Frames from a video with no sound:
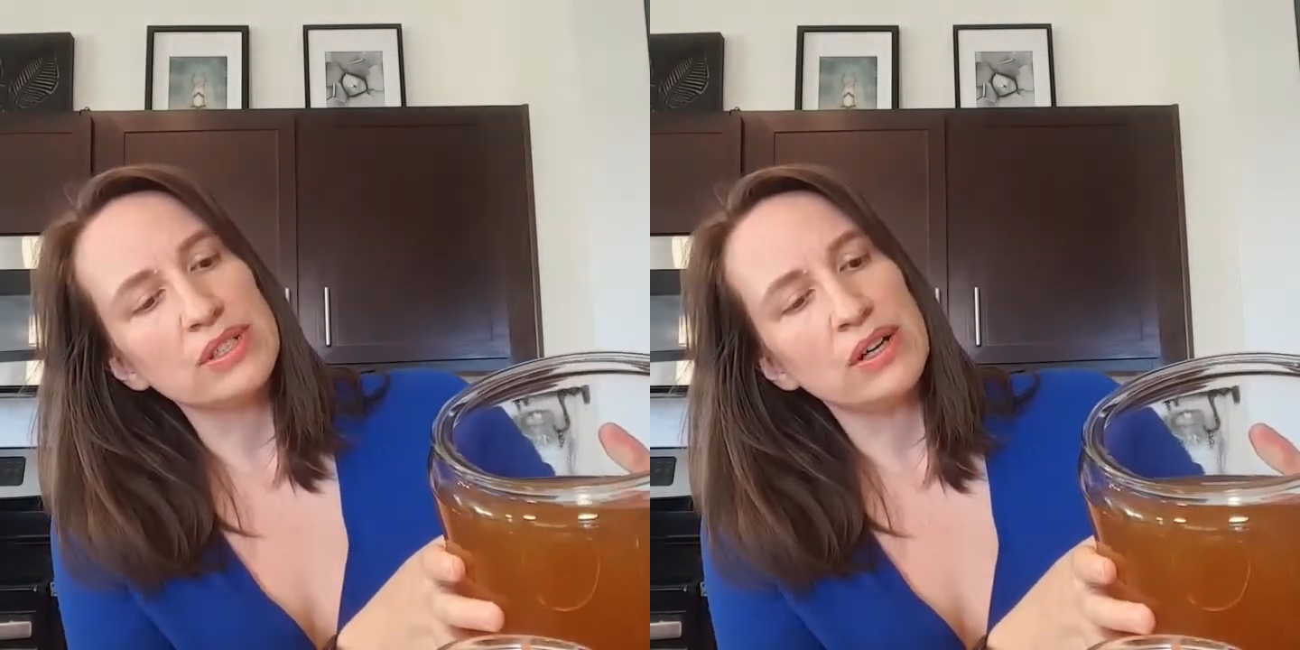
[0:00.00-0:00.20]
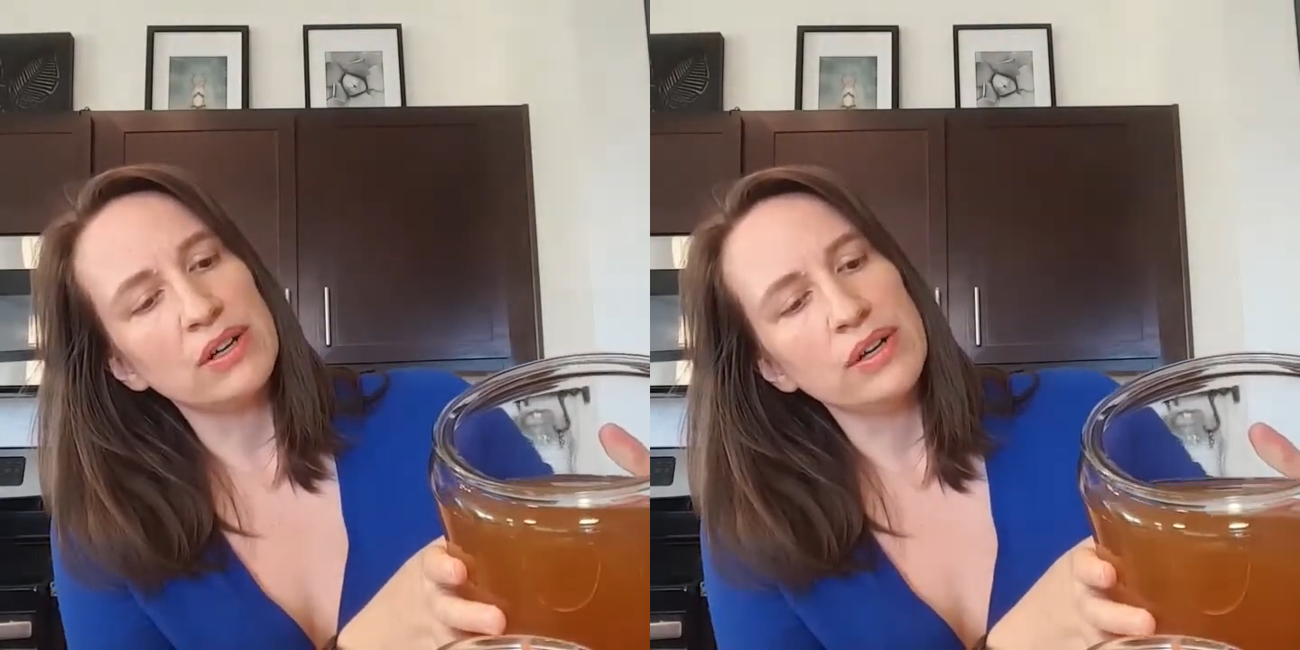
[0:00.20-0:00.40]

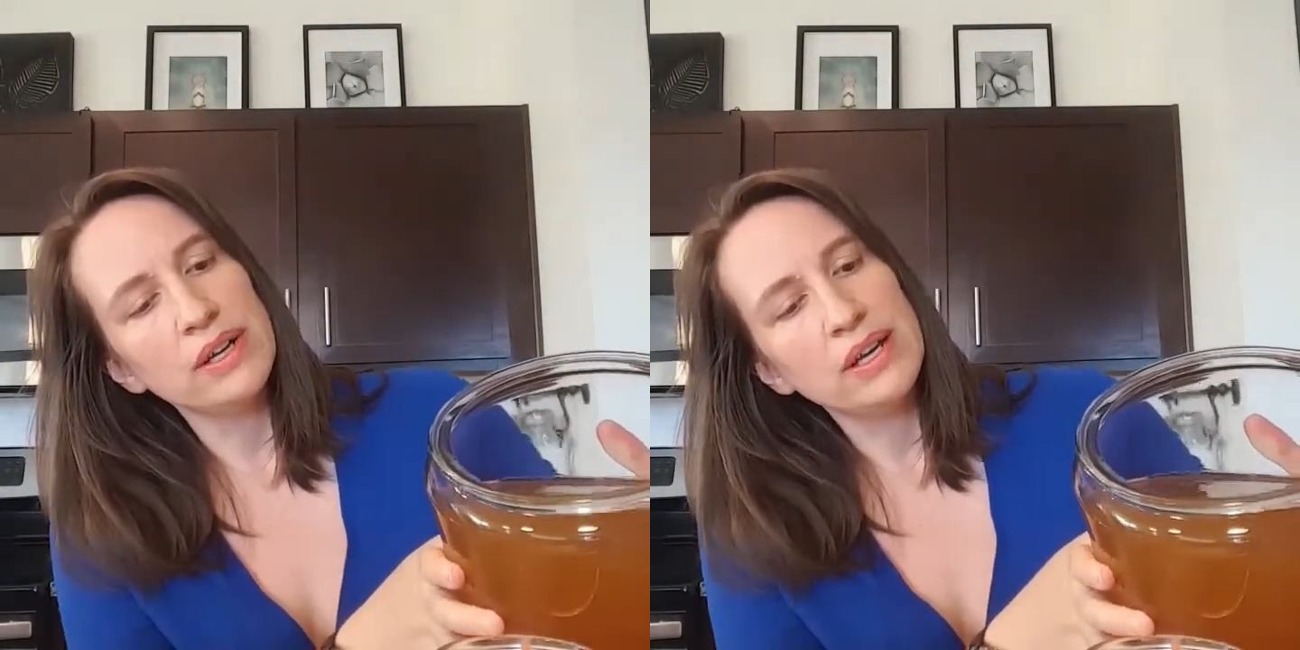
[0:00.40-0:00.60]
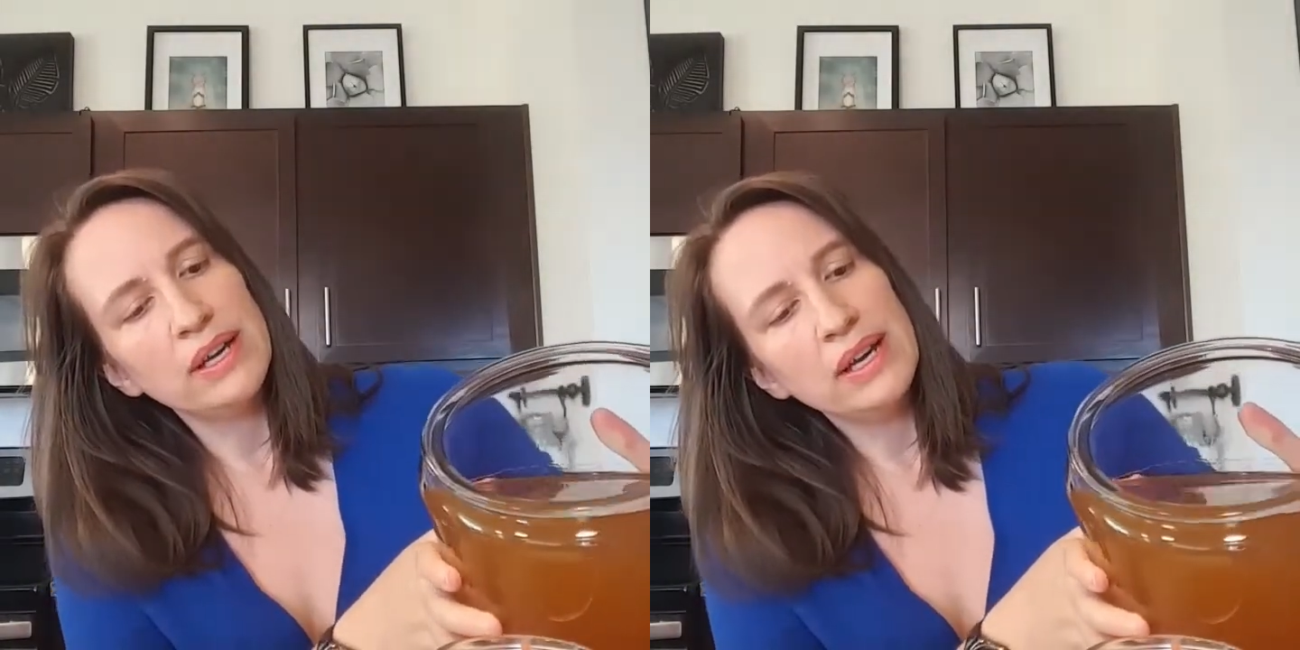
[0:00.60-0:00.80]
So
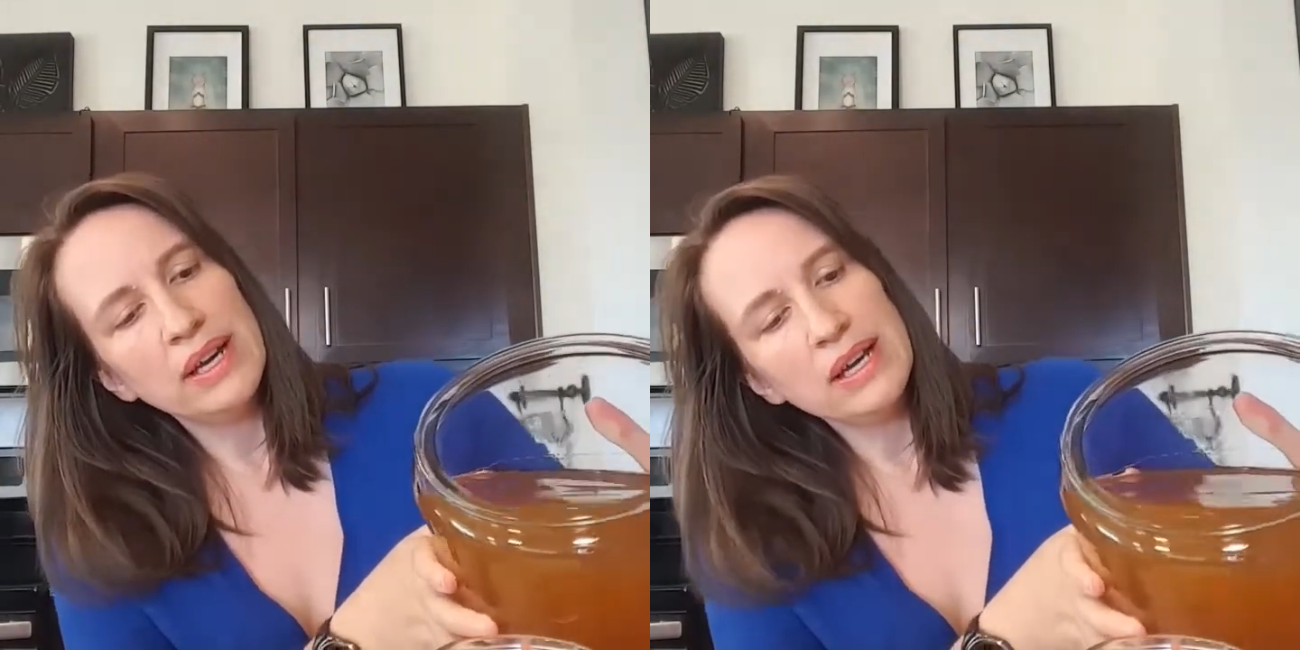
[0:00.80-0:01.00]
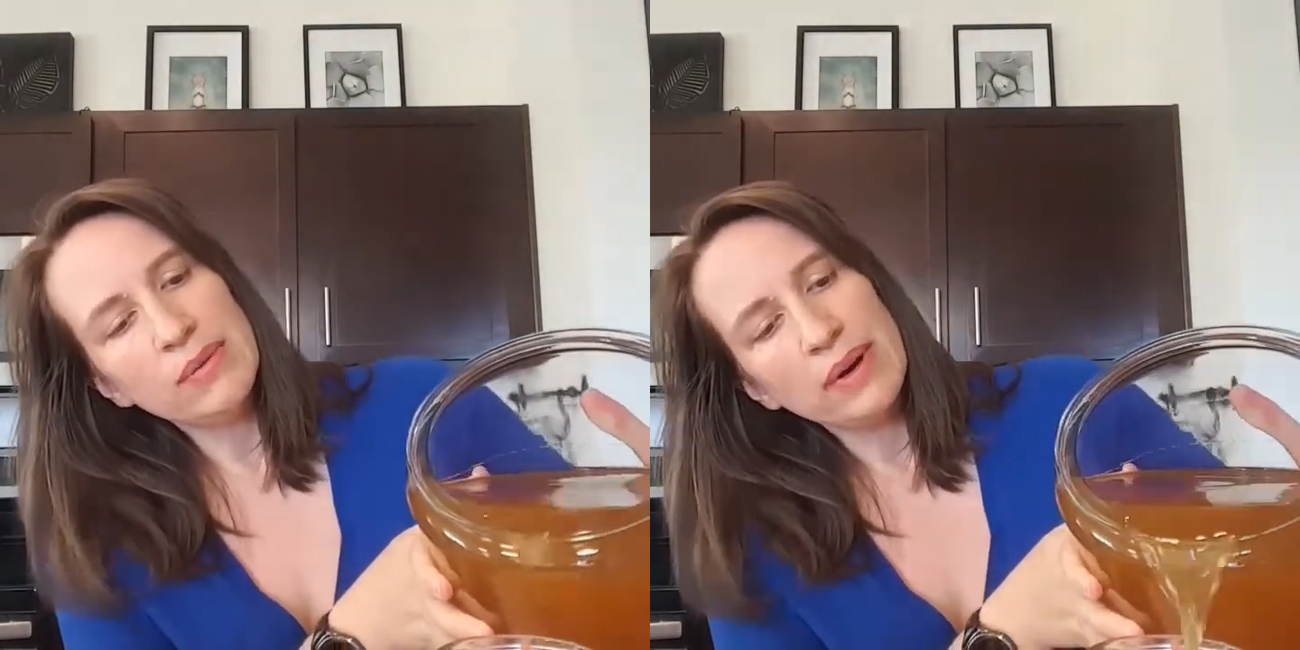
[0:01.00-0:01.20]

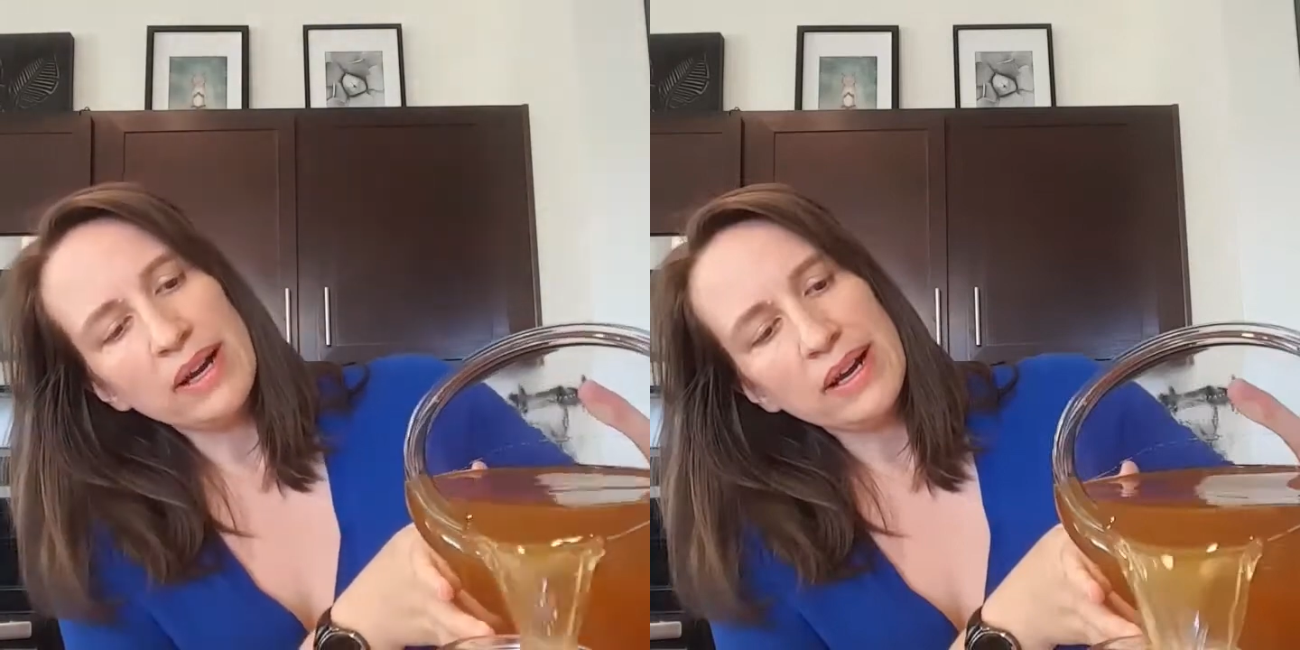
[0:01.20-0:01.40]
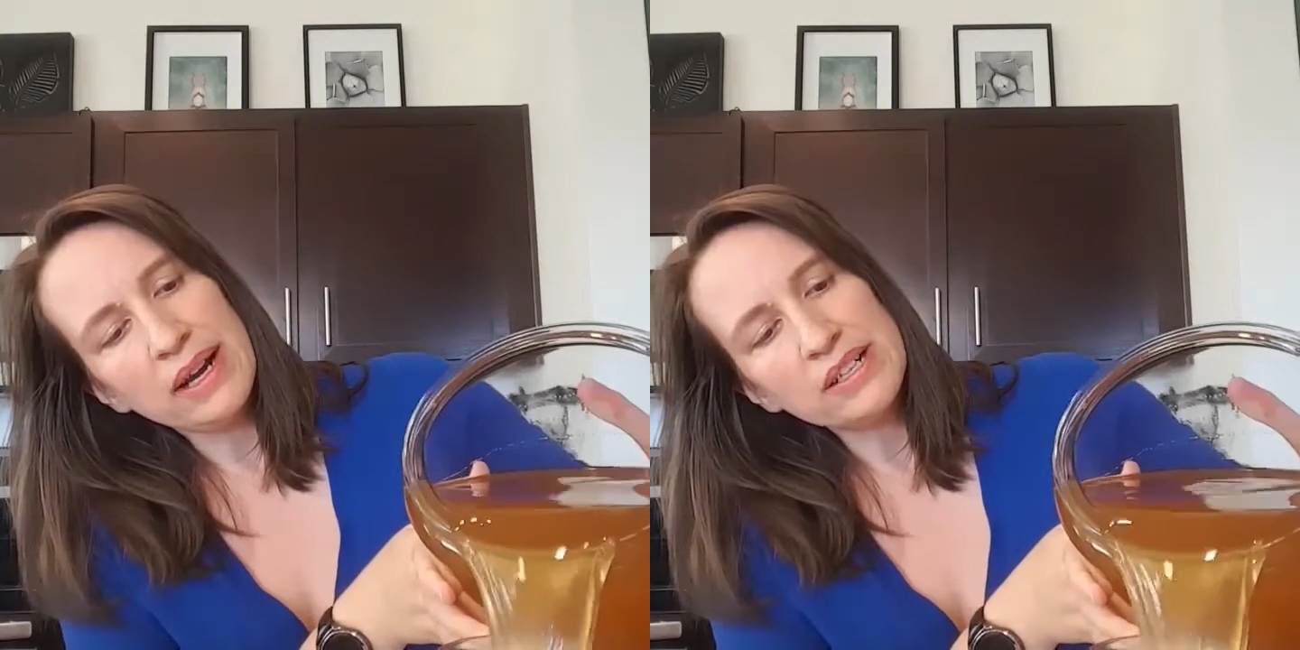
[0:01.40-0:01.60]
anyway,